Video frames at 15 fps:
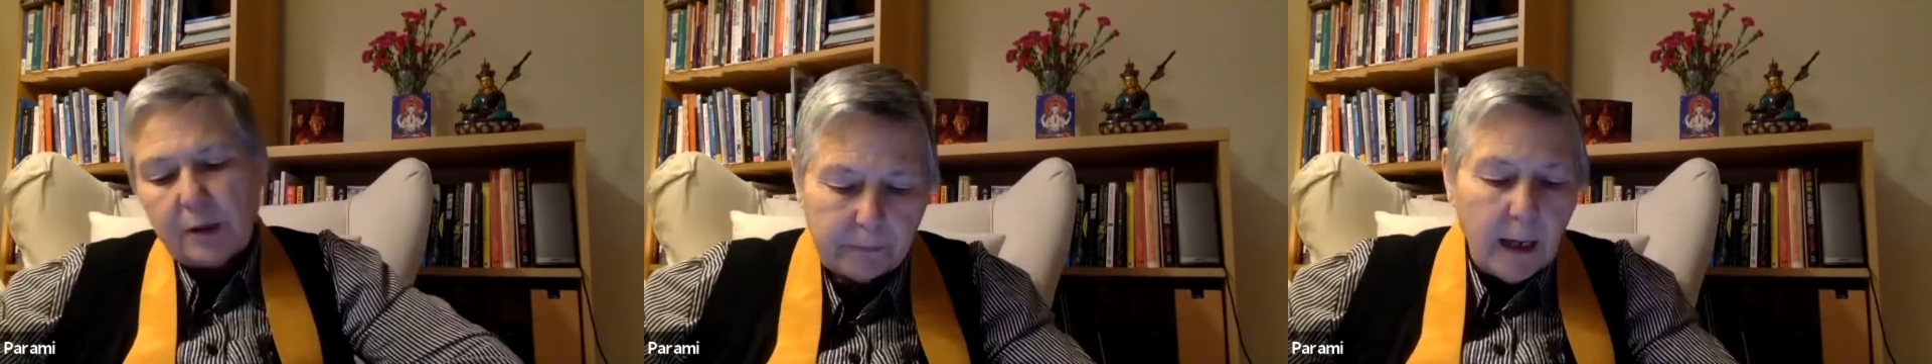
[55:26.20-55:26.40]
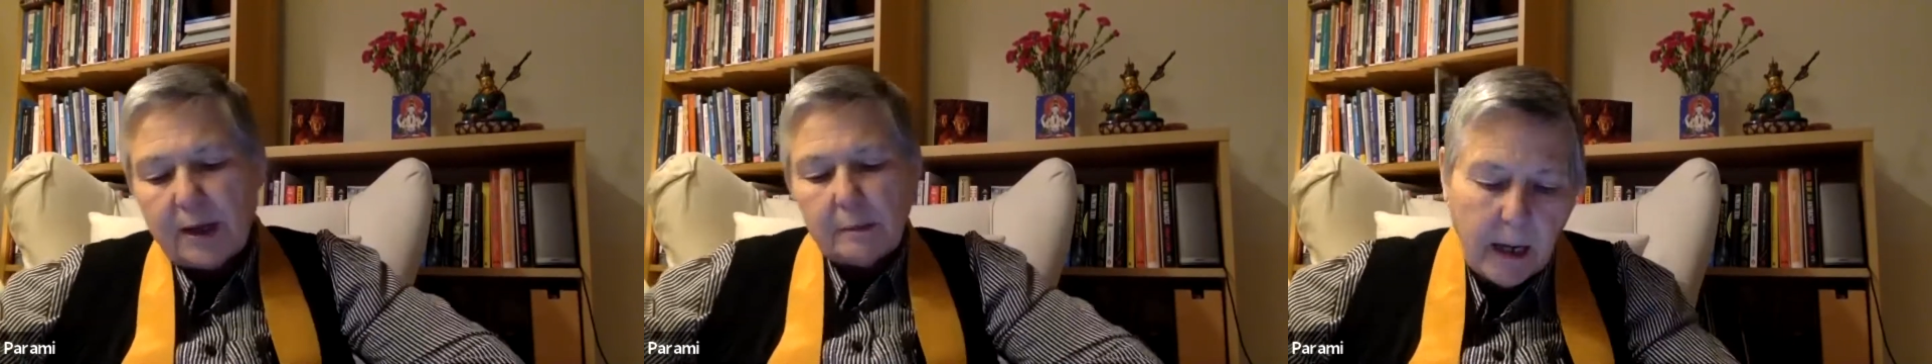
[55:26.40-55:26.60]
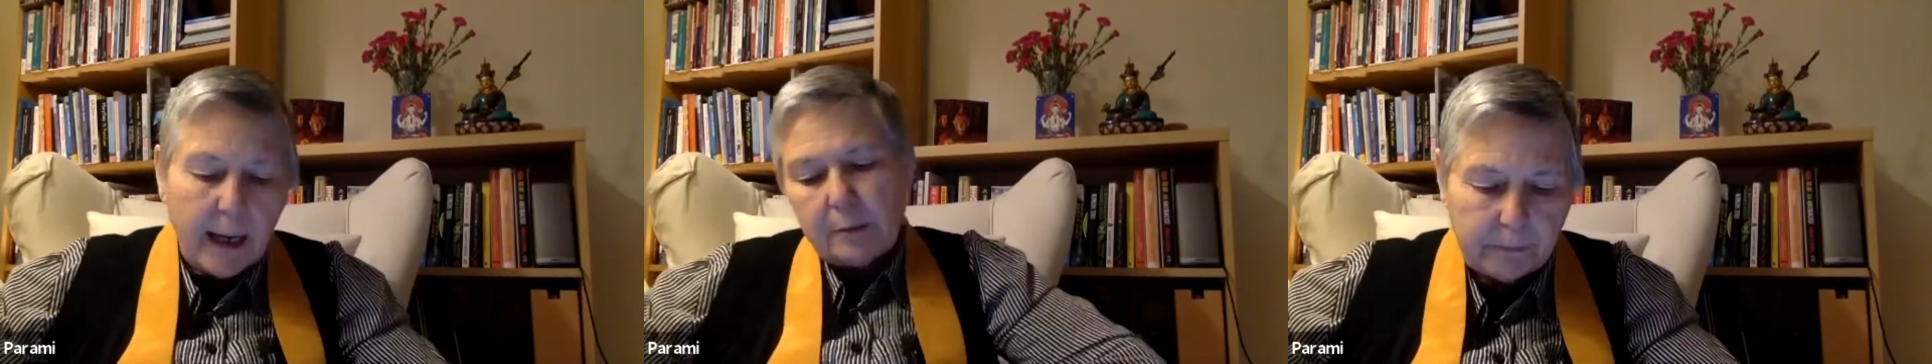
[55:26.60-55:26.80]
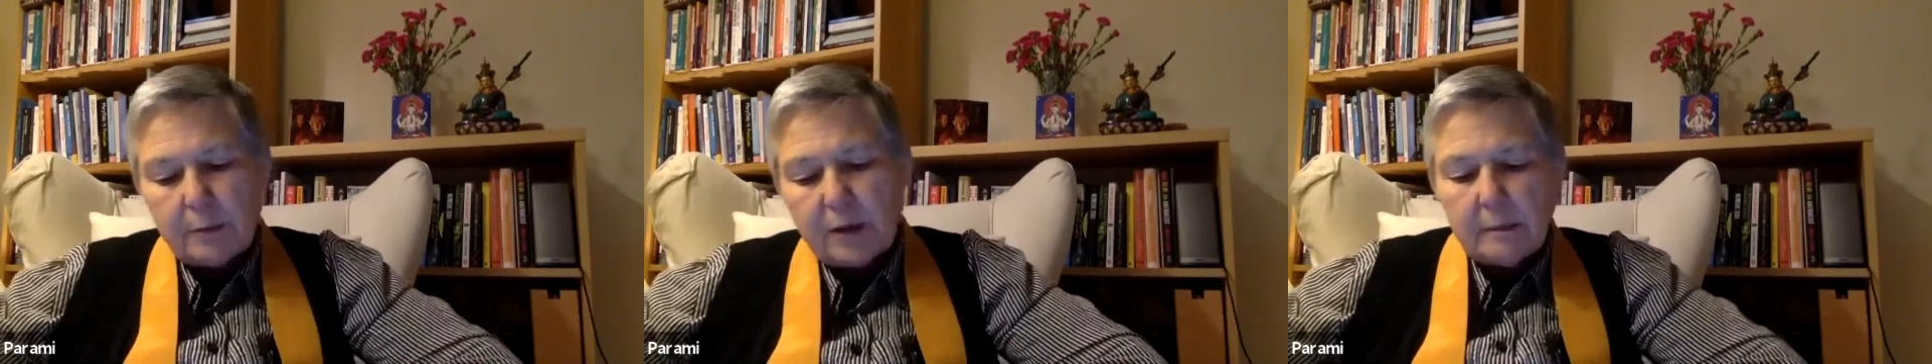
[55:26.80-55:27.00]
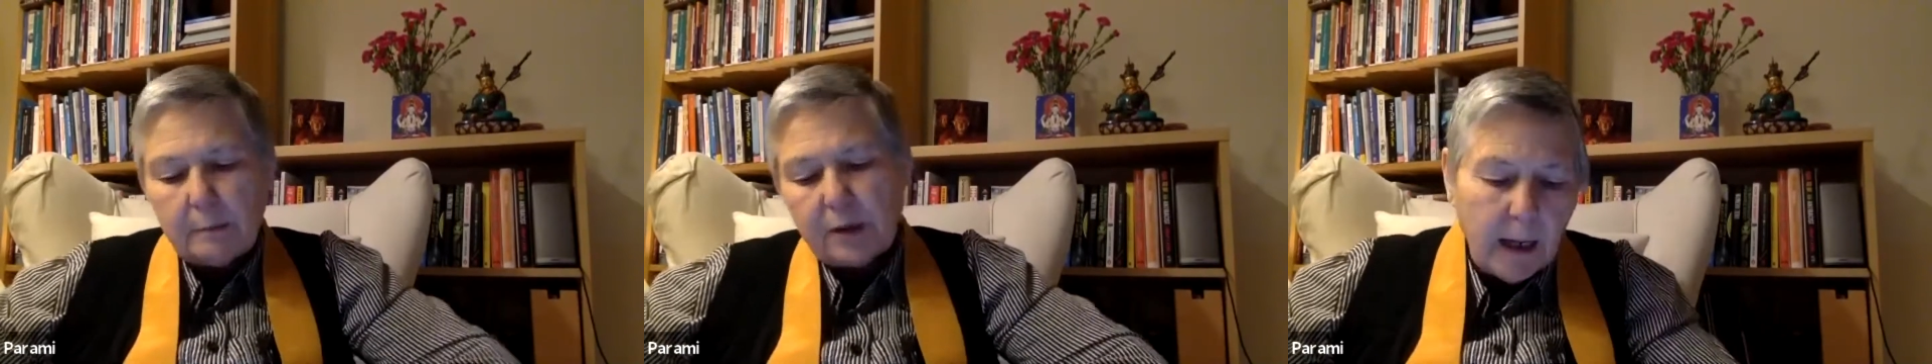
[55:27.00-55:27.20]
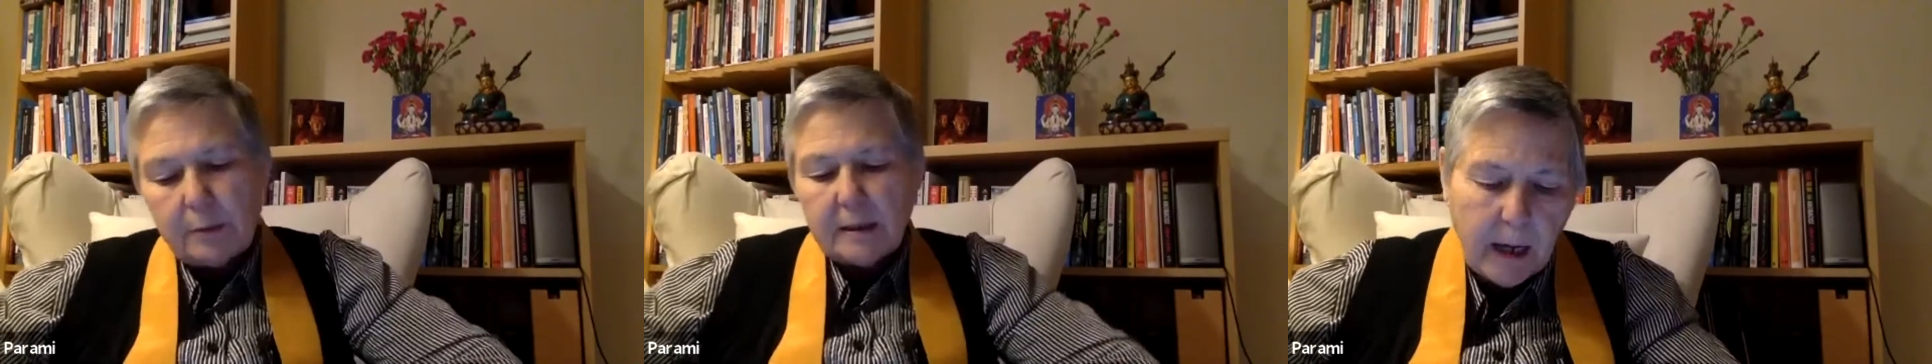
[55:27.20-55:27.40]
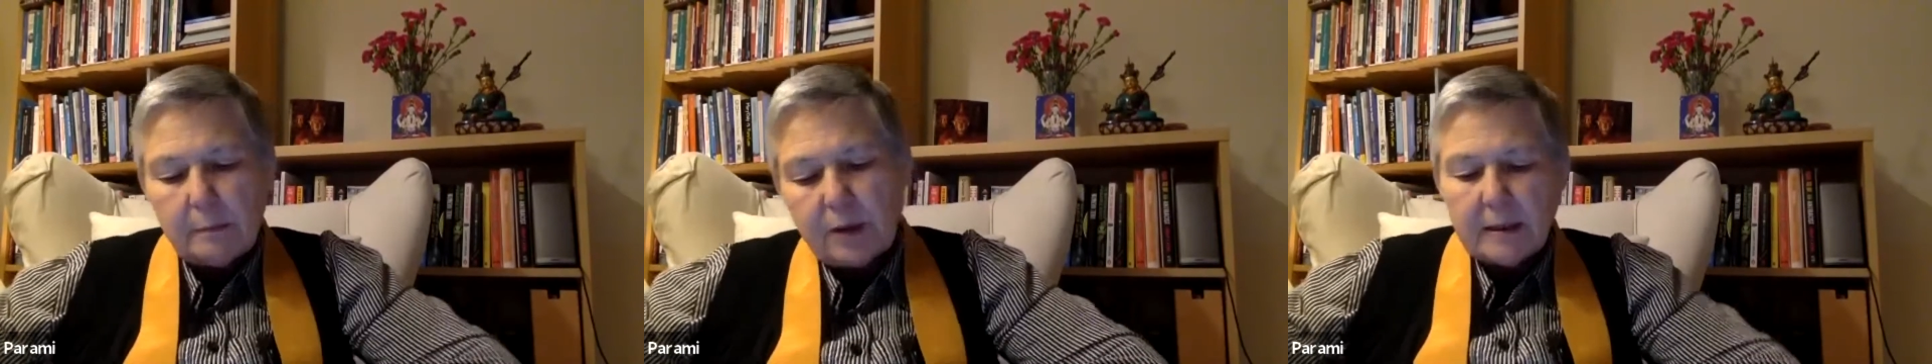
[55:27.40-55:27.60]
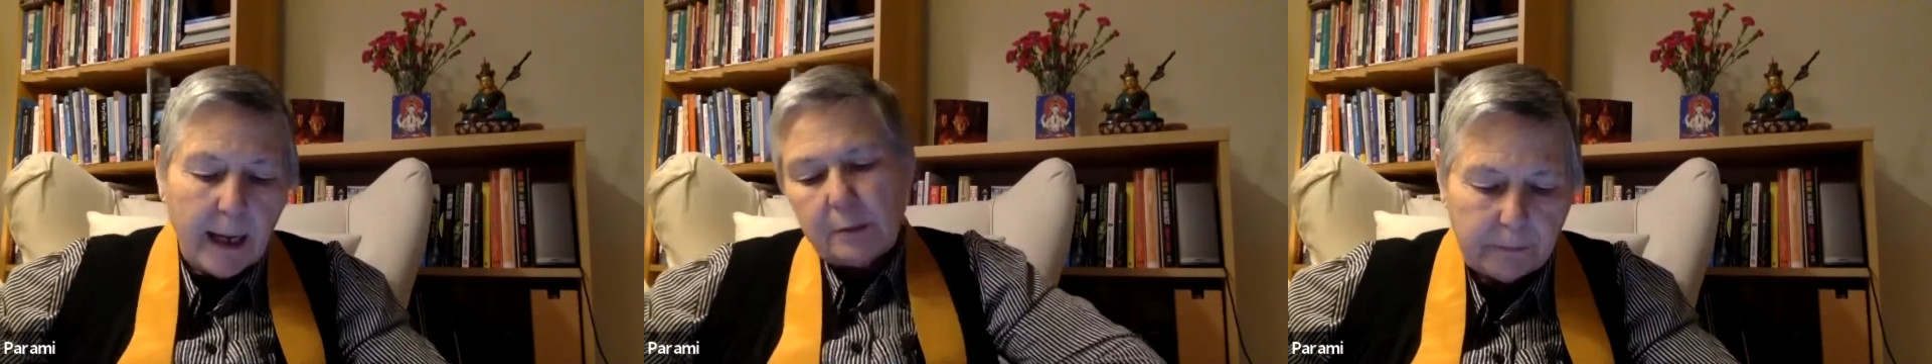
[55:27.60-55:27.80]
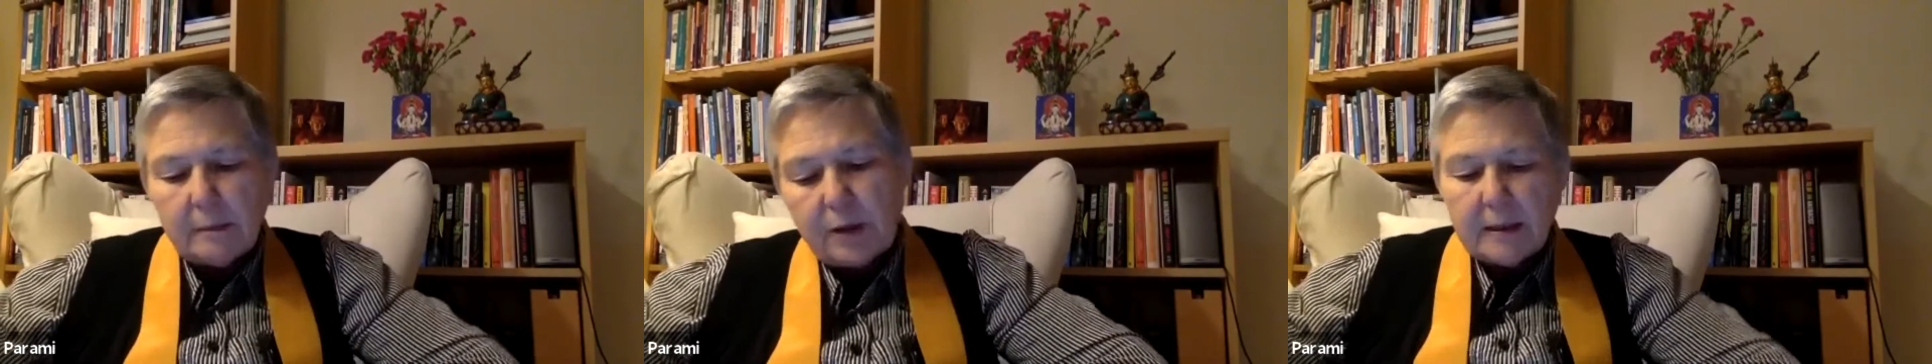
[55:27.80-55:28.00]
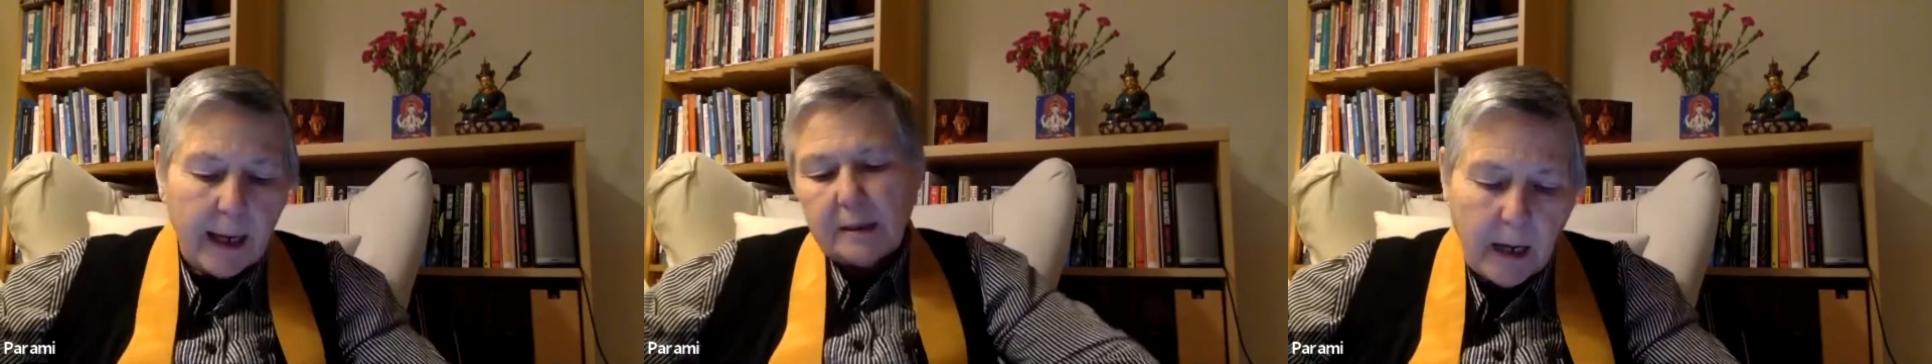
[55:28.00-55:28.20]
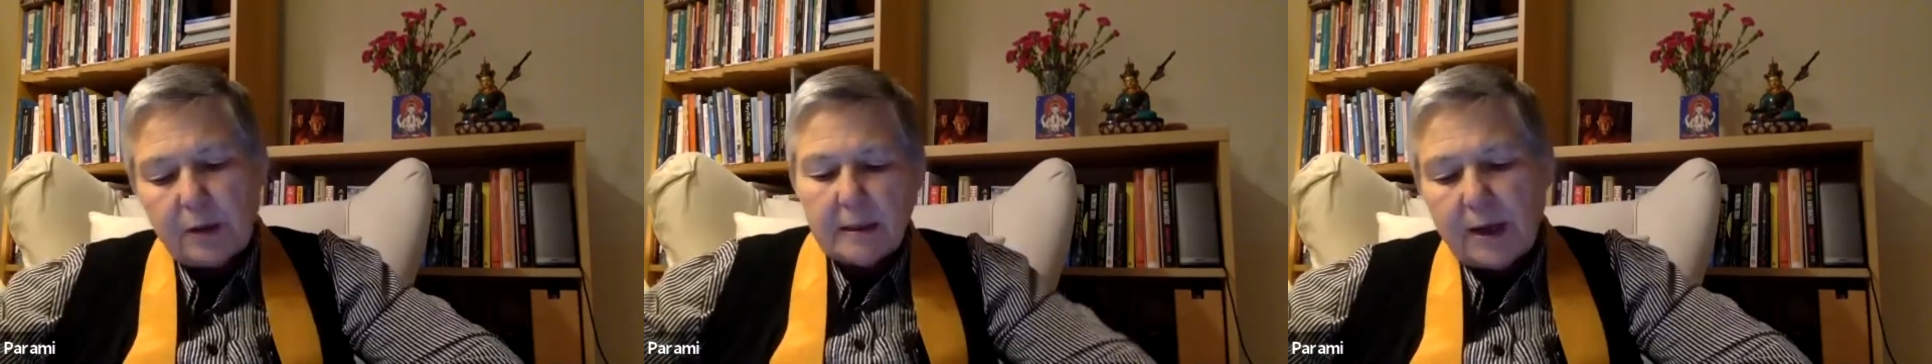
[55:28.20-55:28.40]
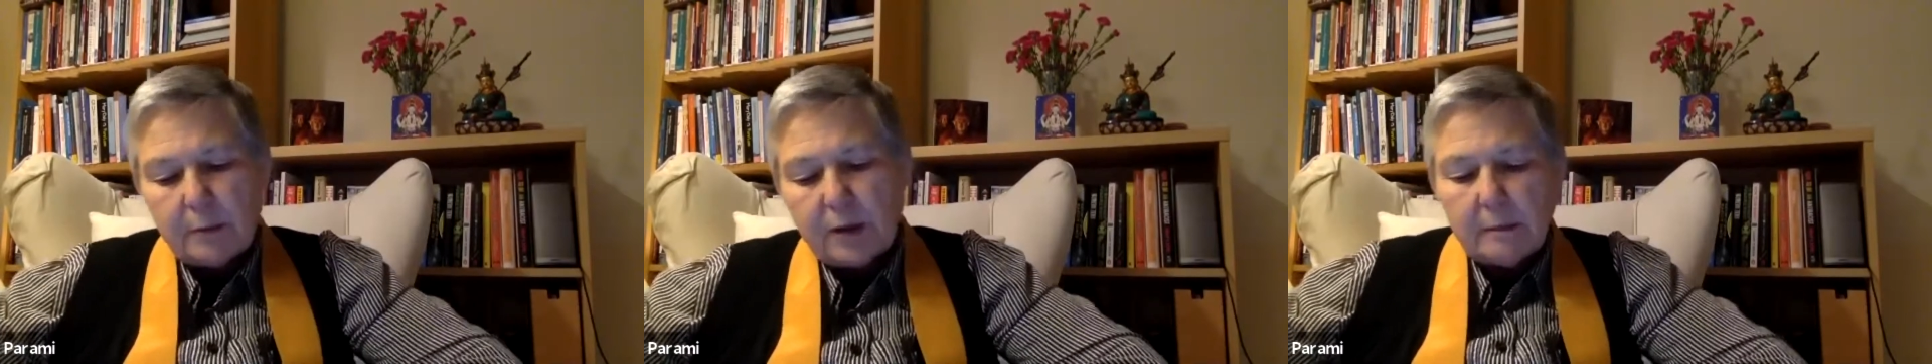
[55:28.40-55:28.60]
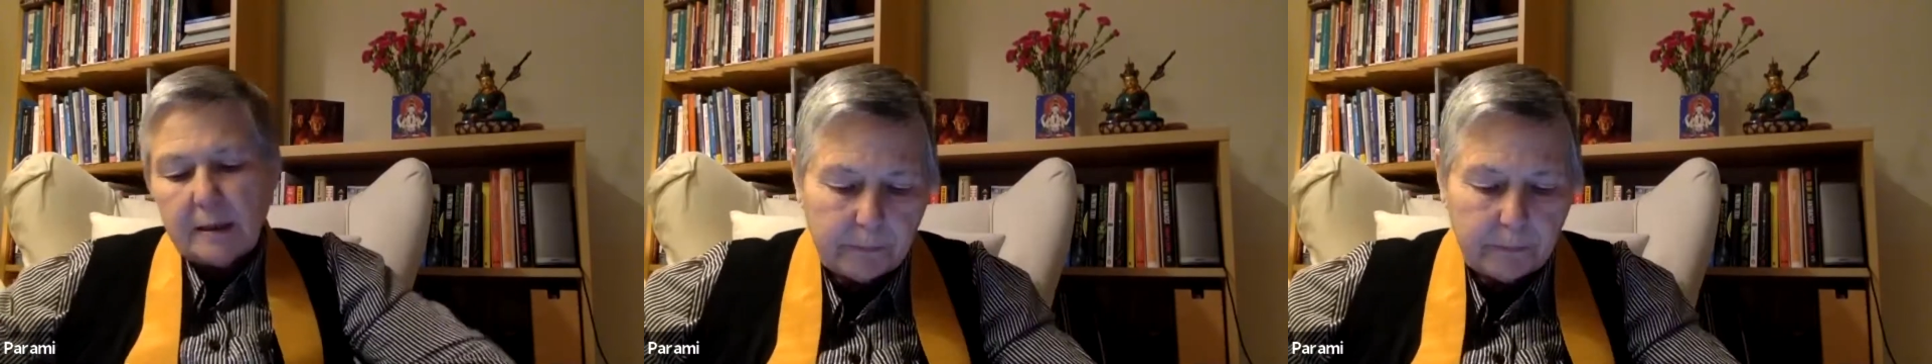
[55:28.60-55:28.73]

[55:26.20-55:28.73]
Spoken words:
just to consider, if you're